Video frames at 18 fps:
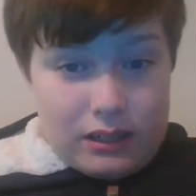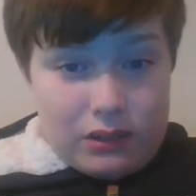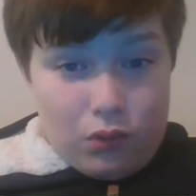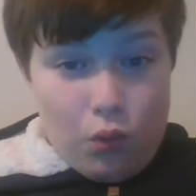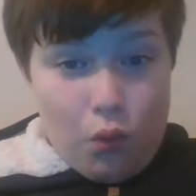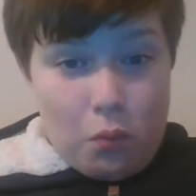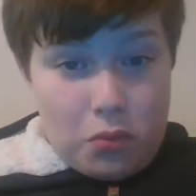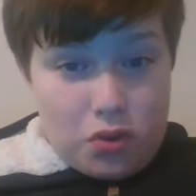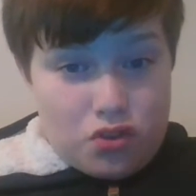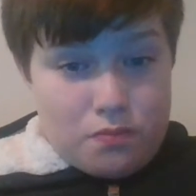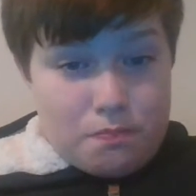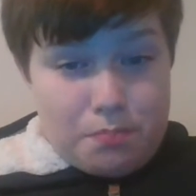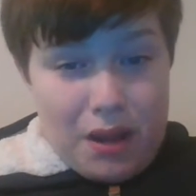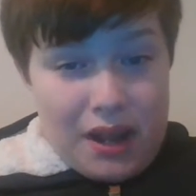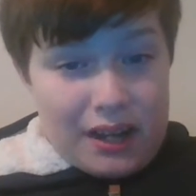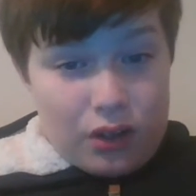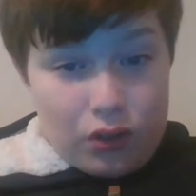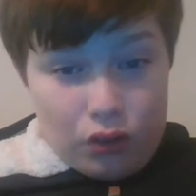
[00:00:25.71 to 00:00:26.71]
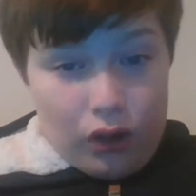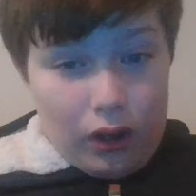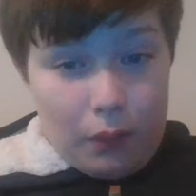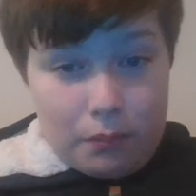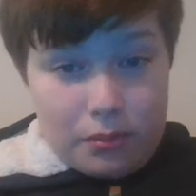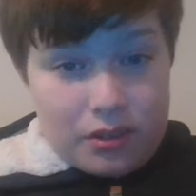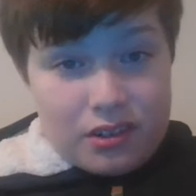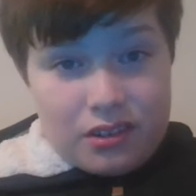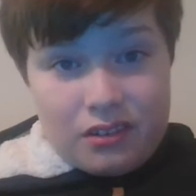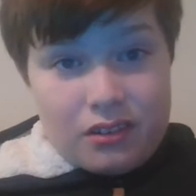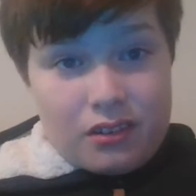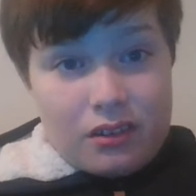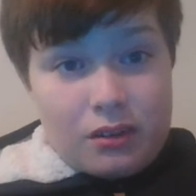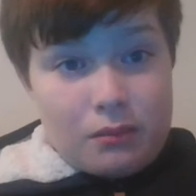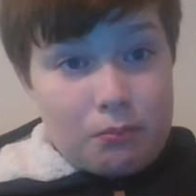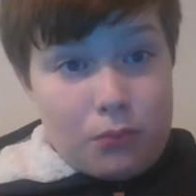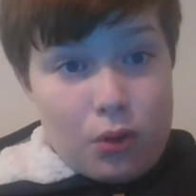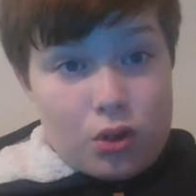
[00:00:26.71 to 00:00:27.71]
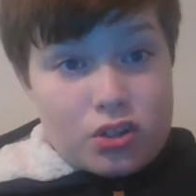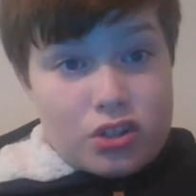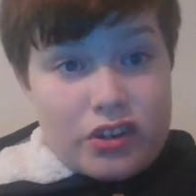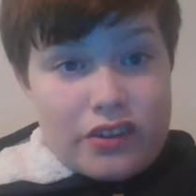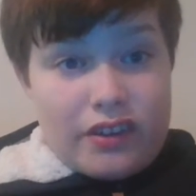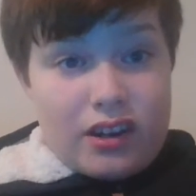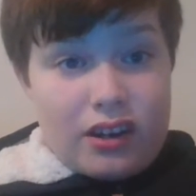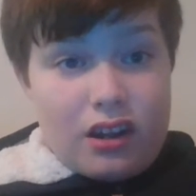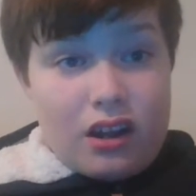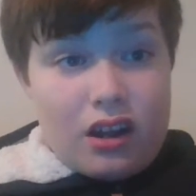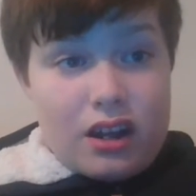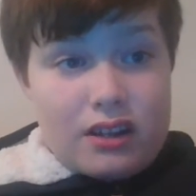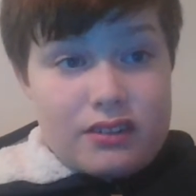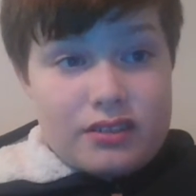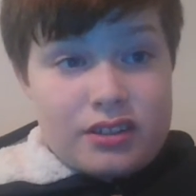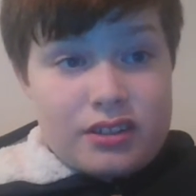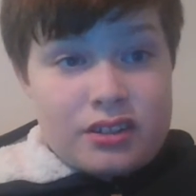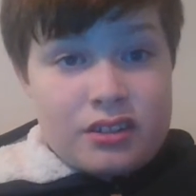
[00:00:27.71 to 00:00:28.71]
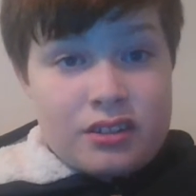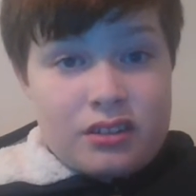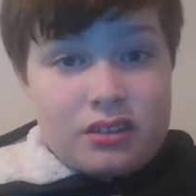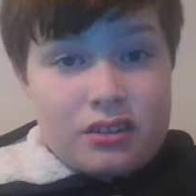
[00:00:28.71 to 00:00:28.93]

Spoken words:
almost bankrupt most of their lives.